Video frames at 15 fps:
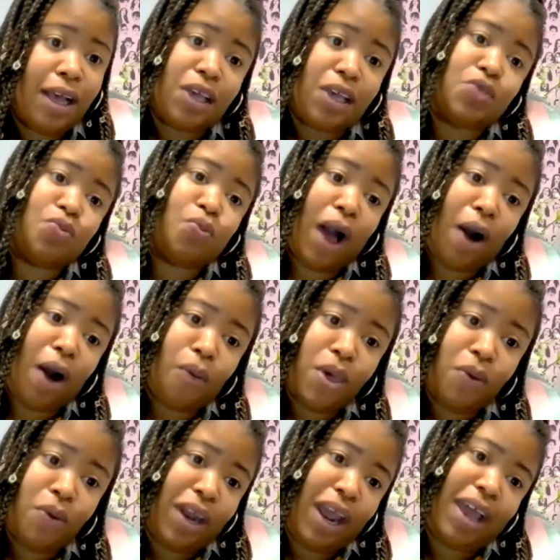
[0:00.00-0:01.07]
Because how
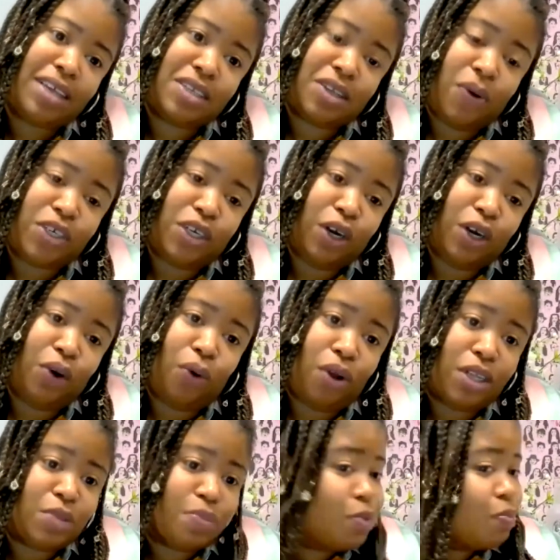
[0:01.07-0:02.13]
we would ask the question in New
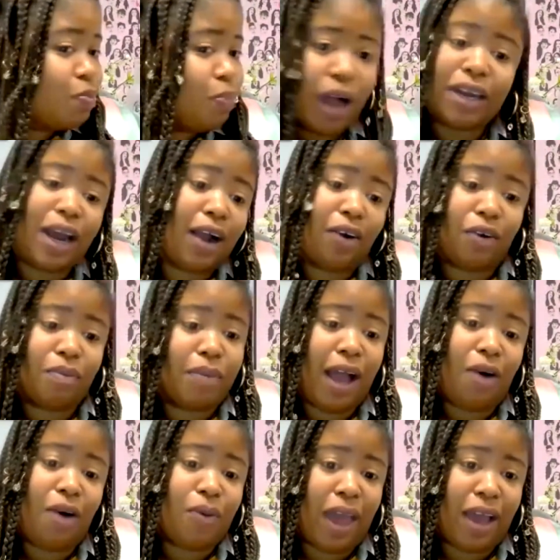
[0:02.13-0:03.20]
Orleans is probably not going to be
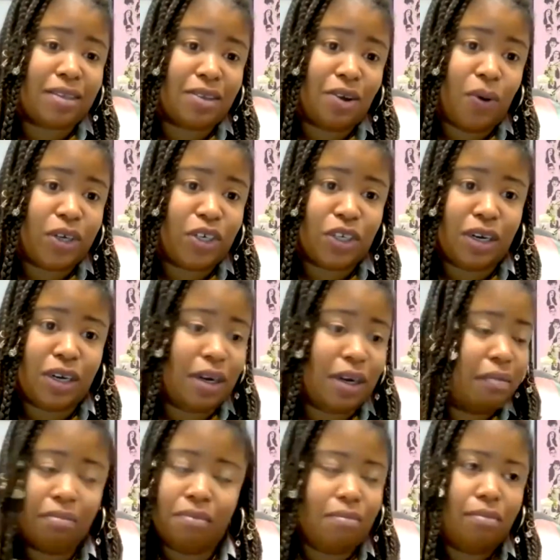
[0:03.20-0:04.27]
how we ask the question
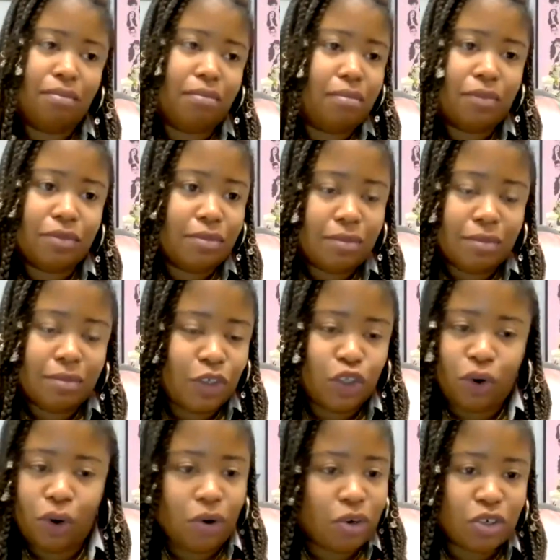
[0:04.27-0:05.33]
in
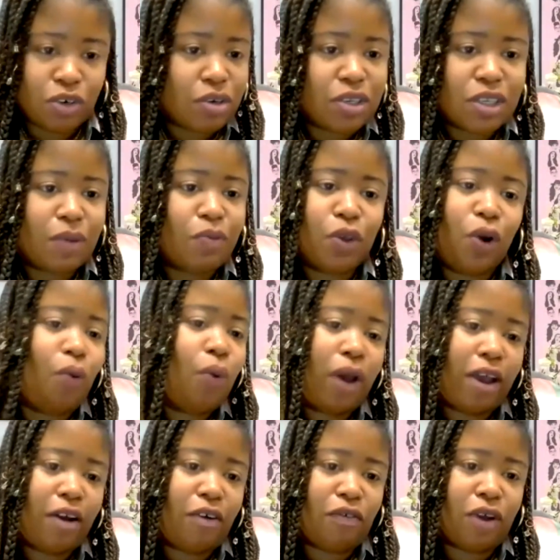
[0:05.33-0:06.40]
Georgia or some,
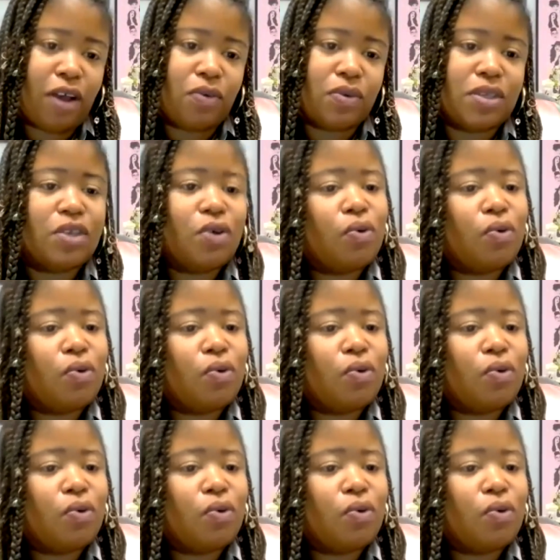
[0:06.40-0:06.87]
wherever else.